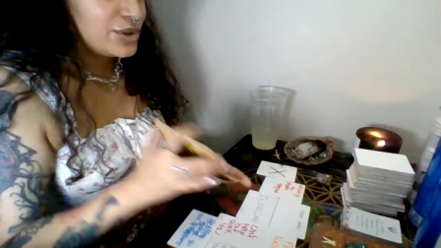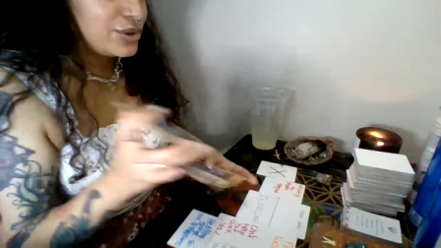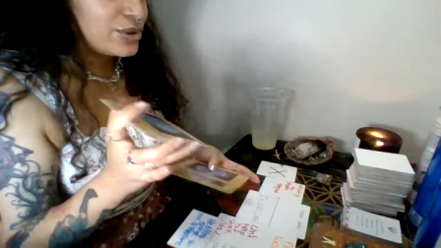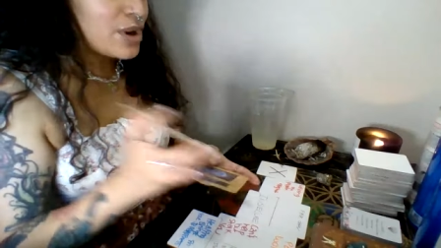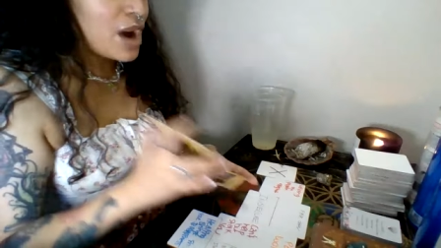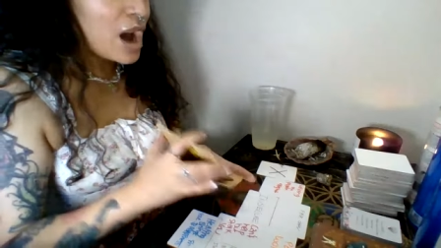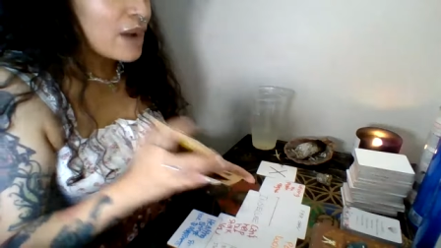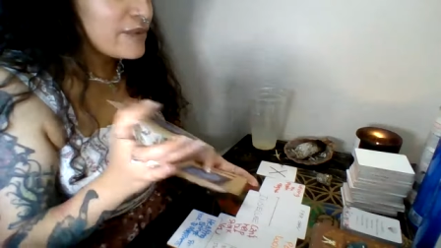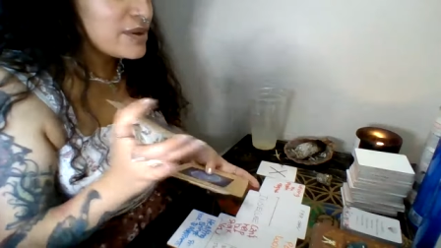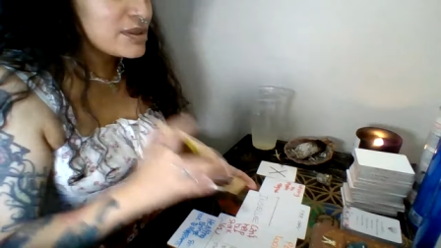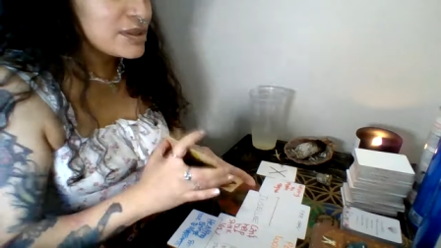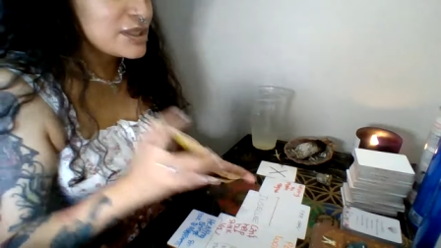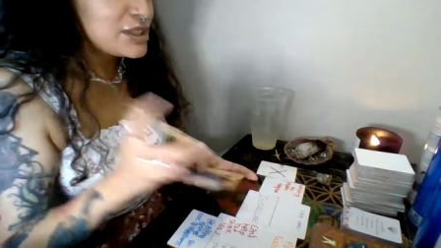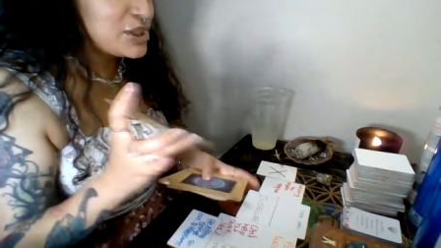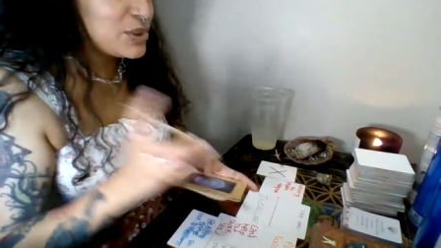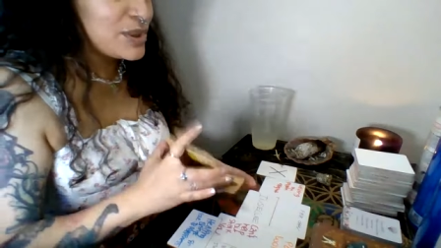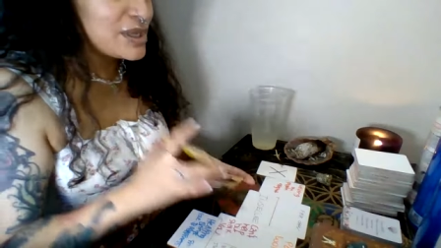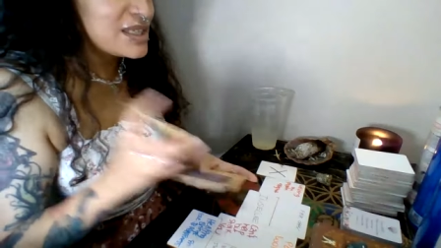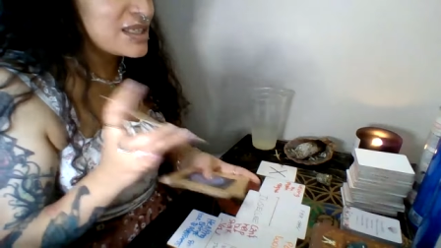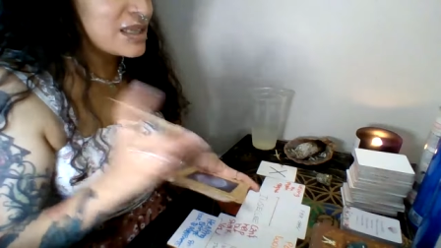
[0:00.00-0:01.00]
You're obviously
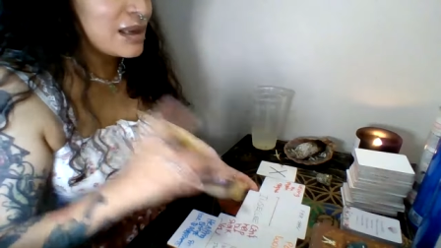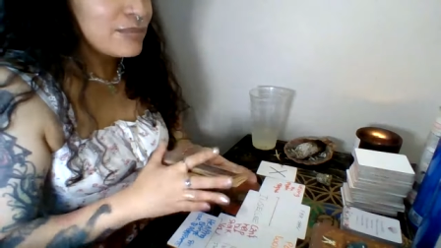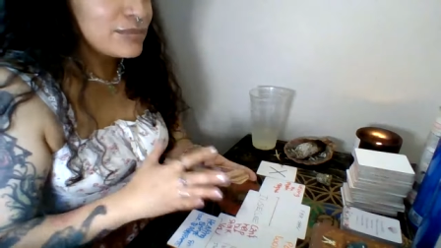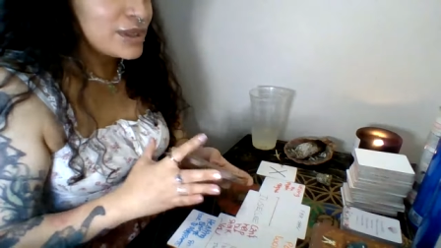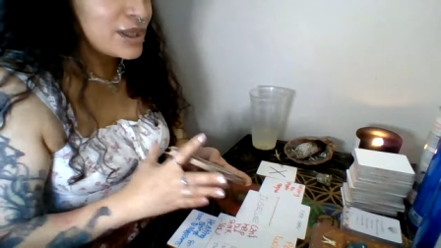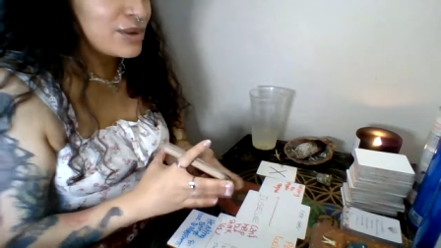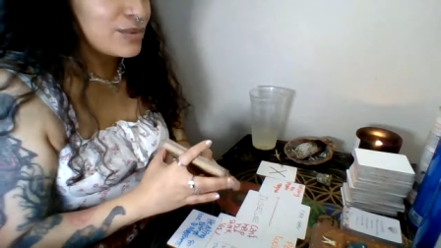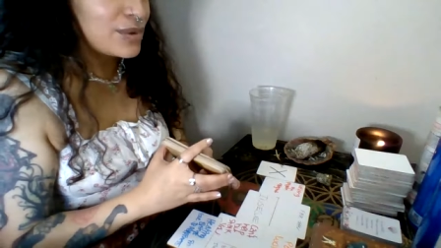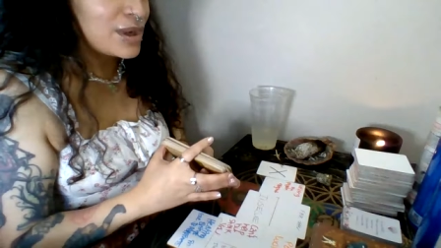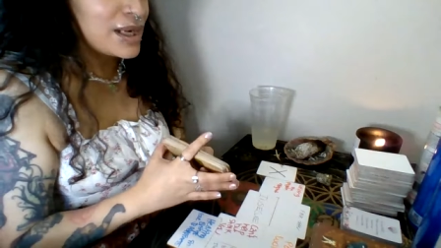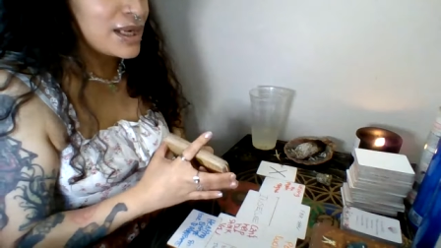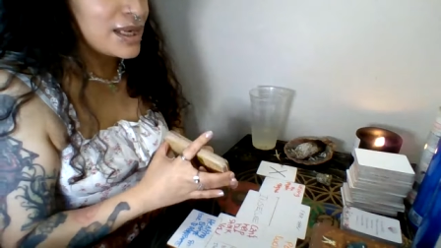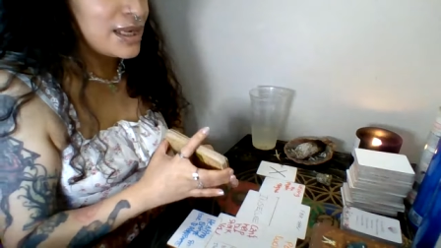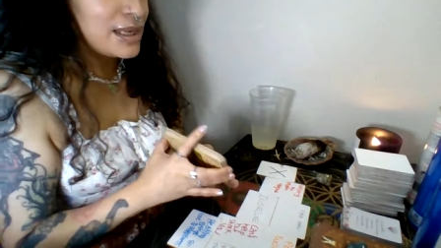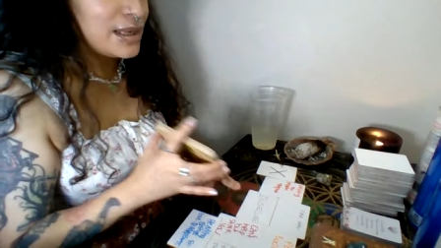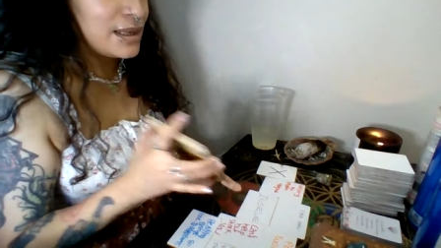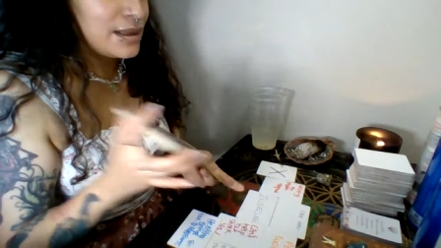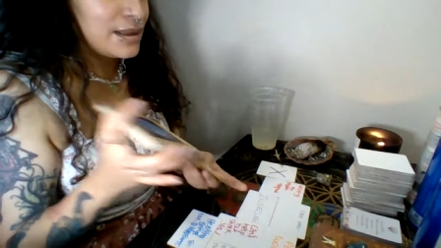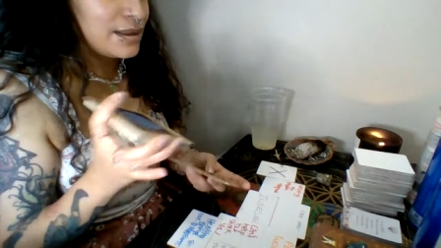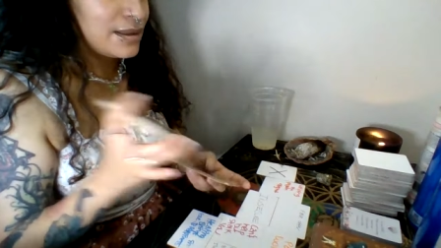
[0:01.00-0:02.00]
doing something
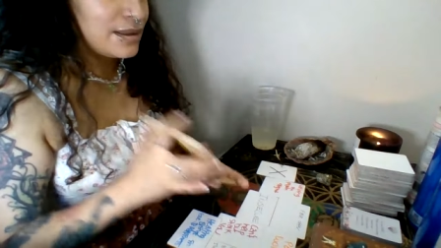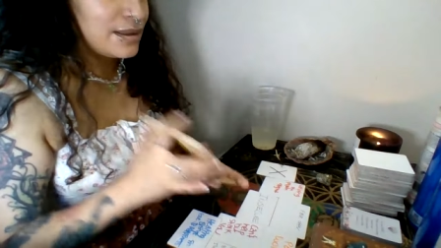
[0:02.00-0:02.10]
right.